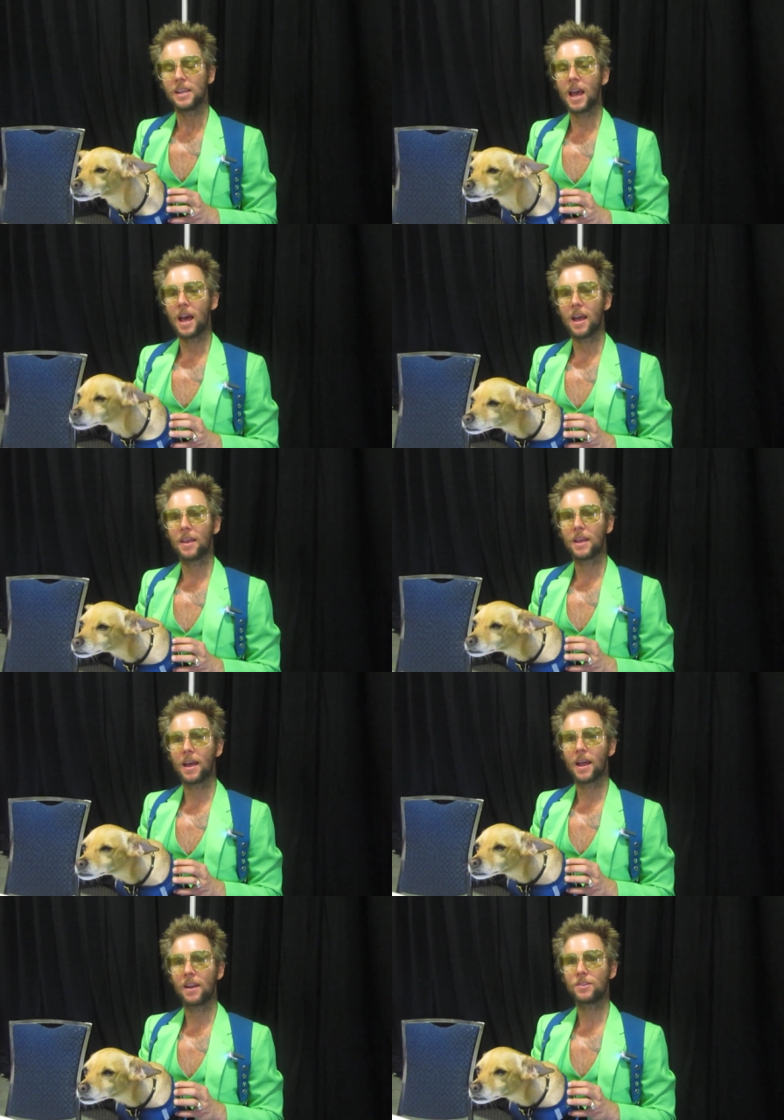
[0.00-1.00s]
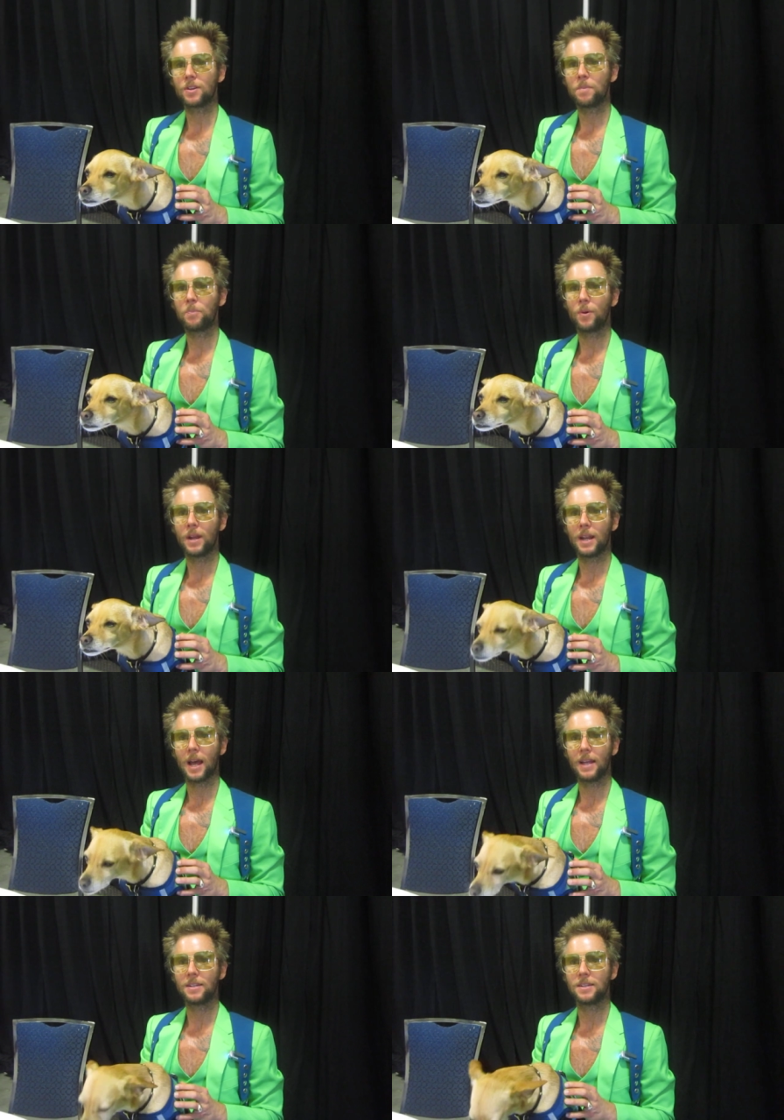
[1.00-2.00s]
Yeah, at a certain point, I
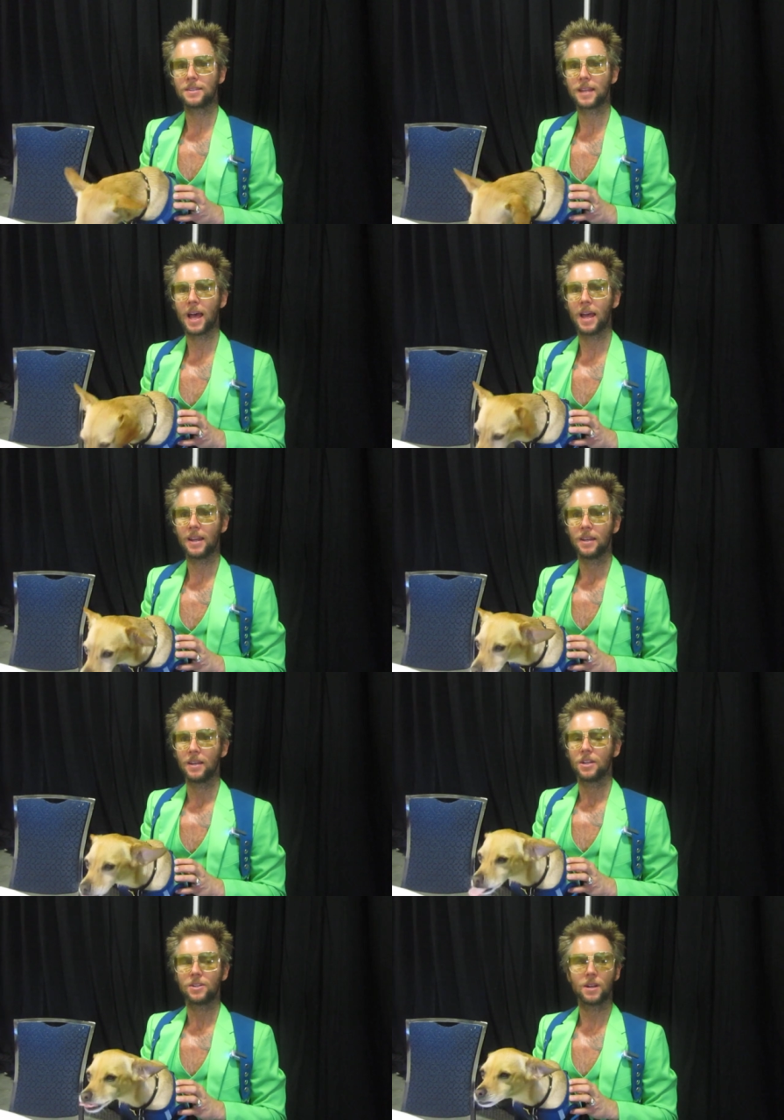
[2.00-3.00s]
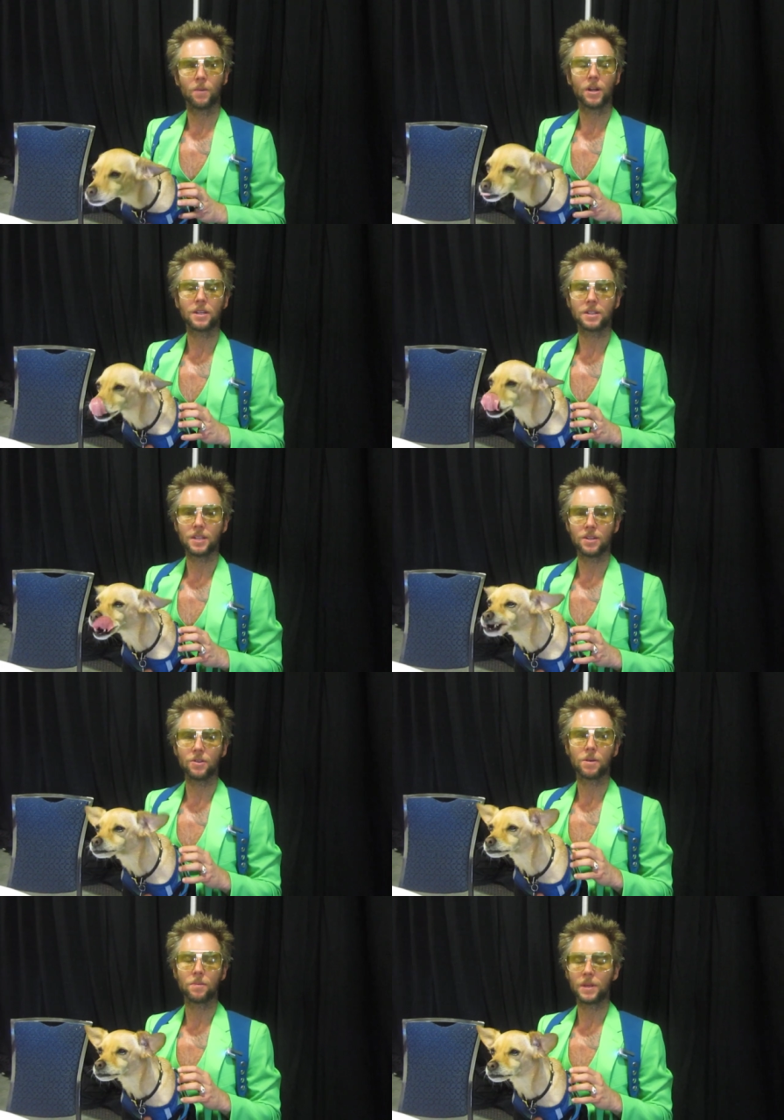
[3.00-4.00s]
had to decide: did I want to continue
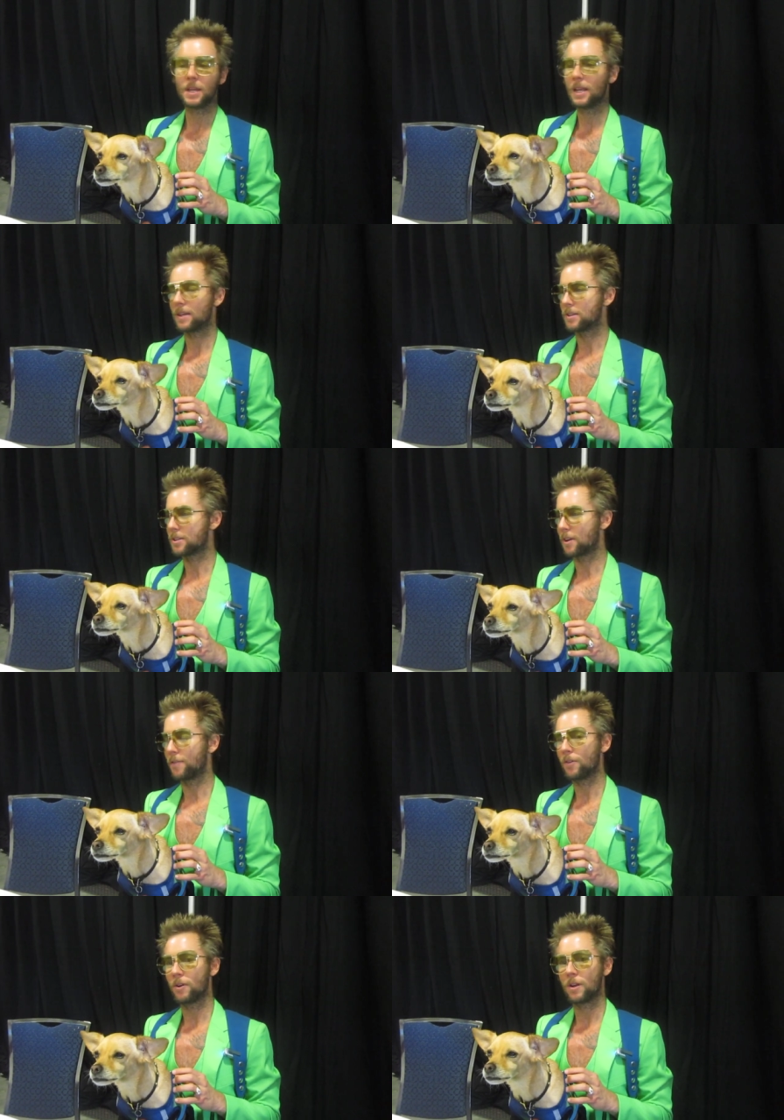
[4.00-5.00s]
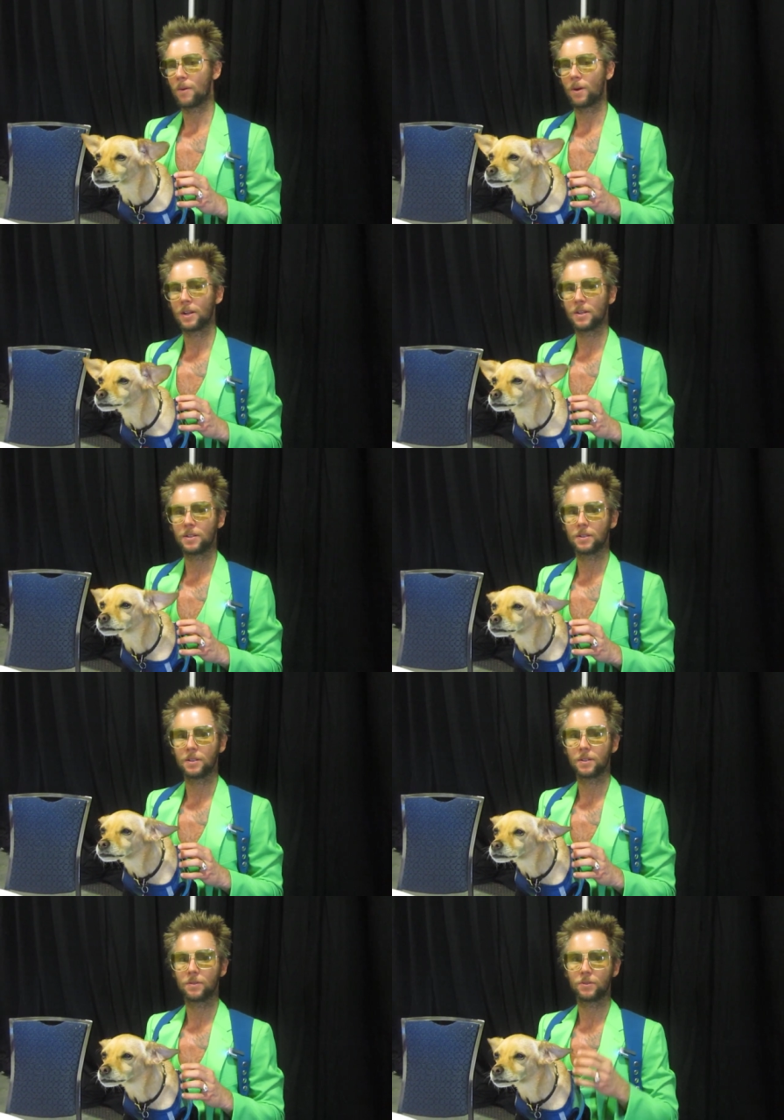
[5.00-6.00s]
competing as a surfer, or did I wanted to
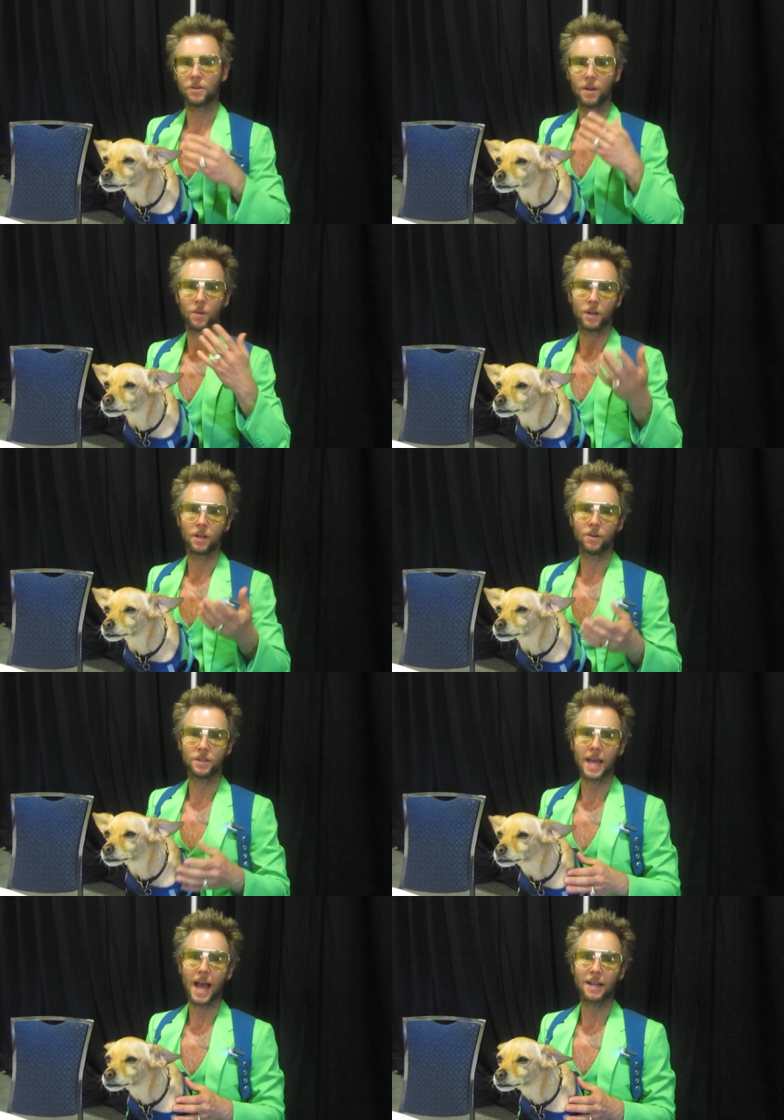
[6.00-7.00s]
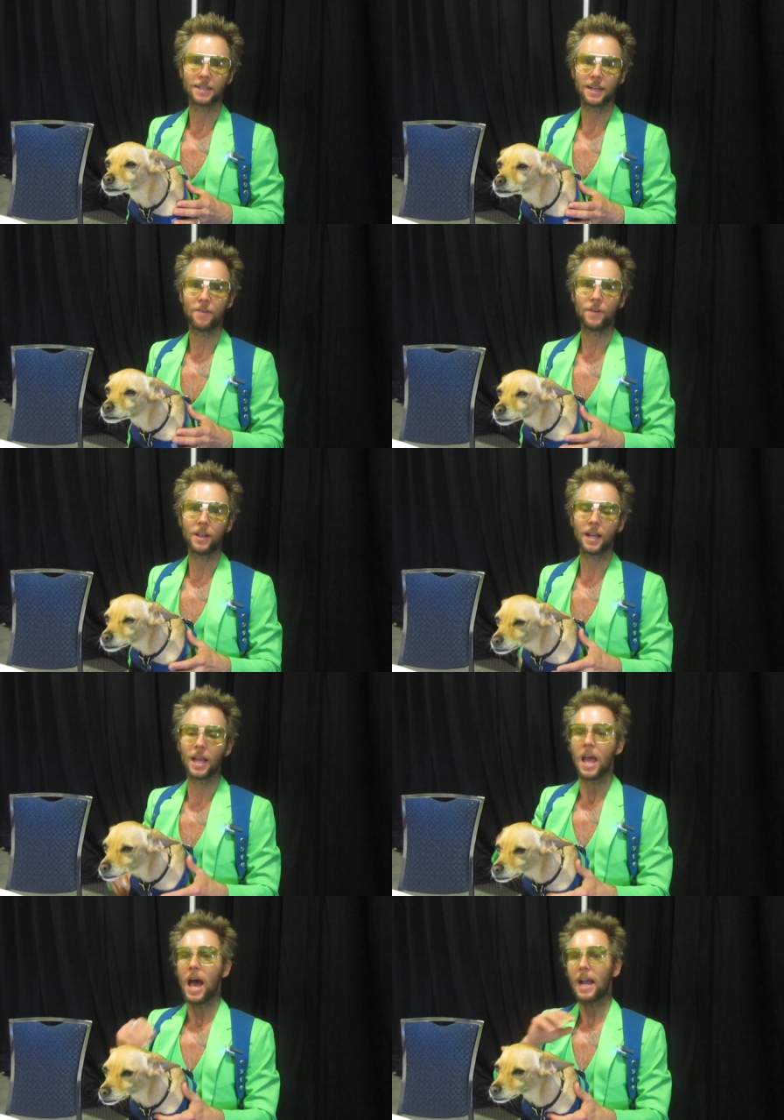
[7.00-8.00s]
did I want to go into acting? And I felt like
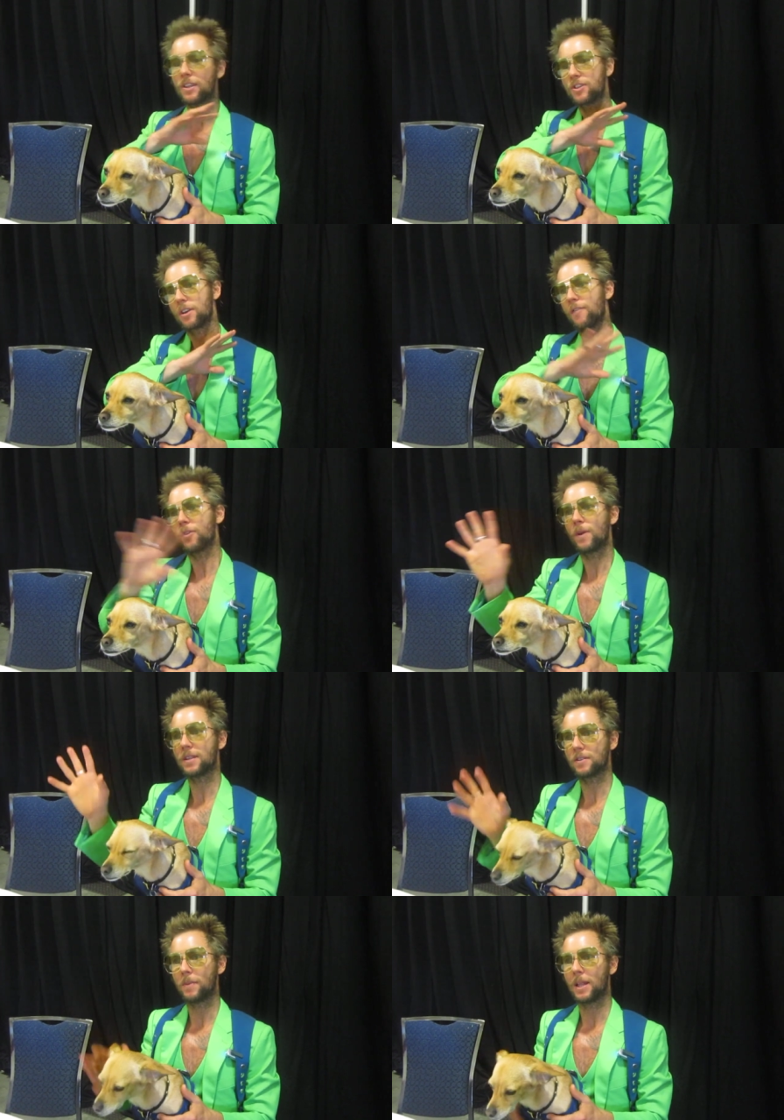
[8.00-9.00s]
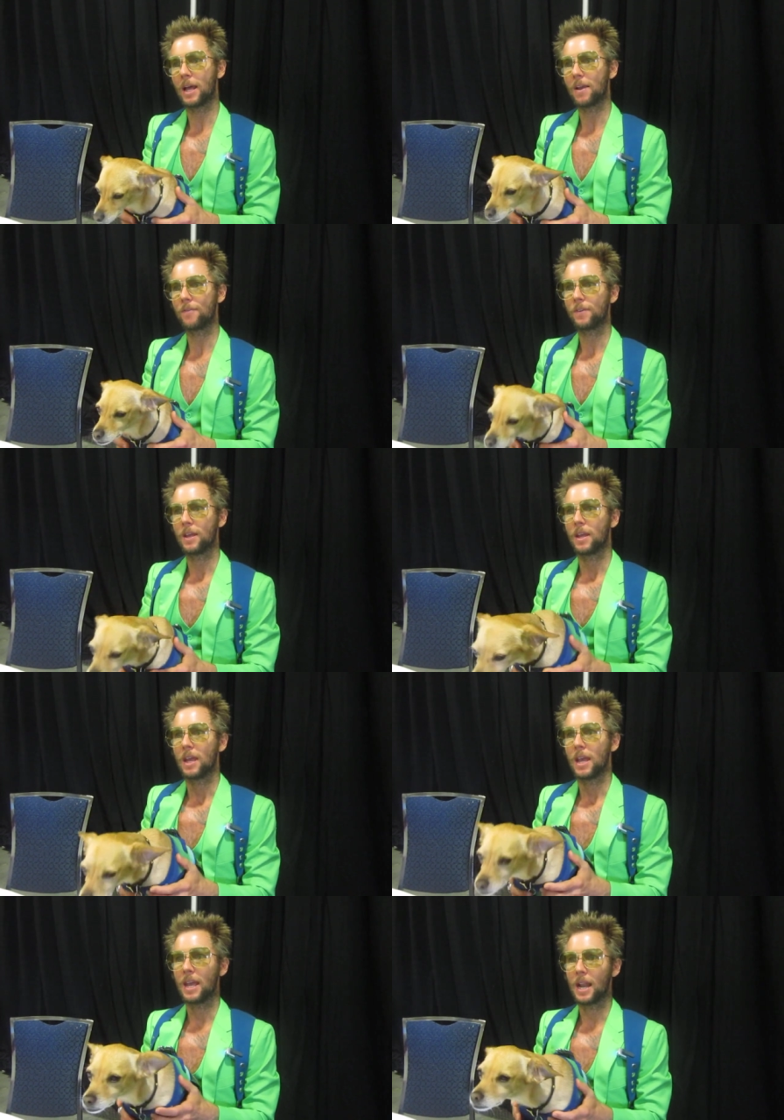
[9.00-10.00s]
I could surf the rest of my life,
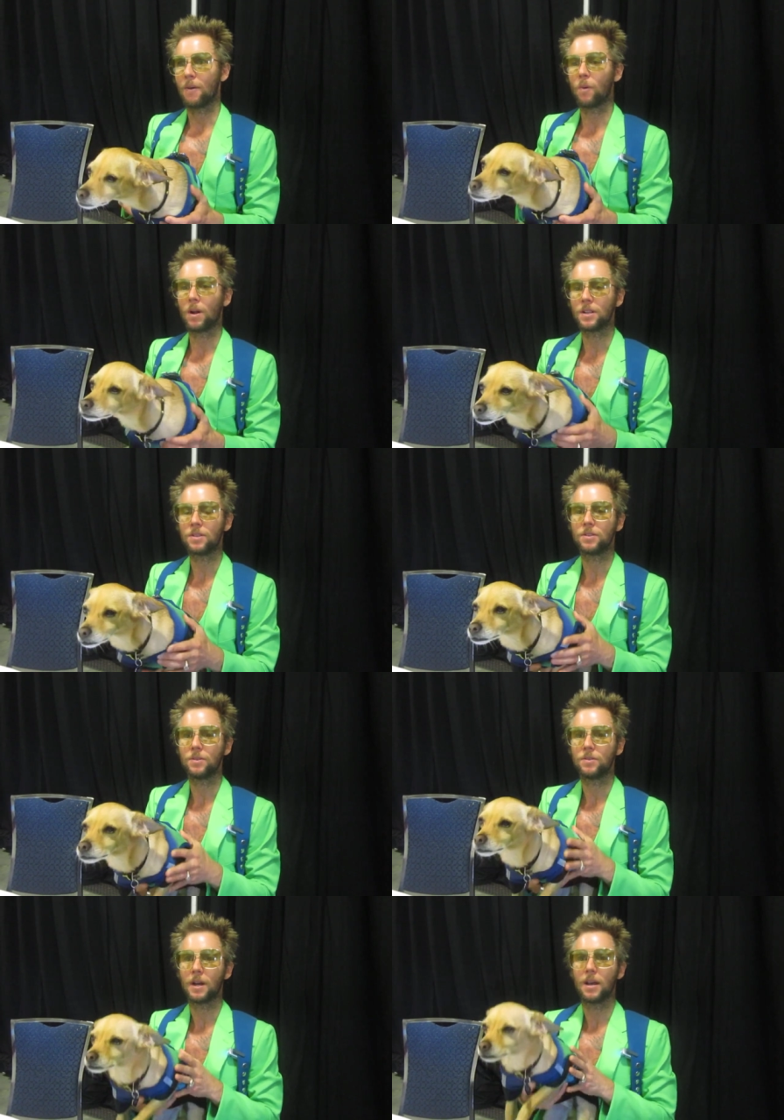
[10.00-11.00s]
and I wanted to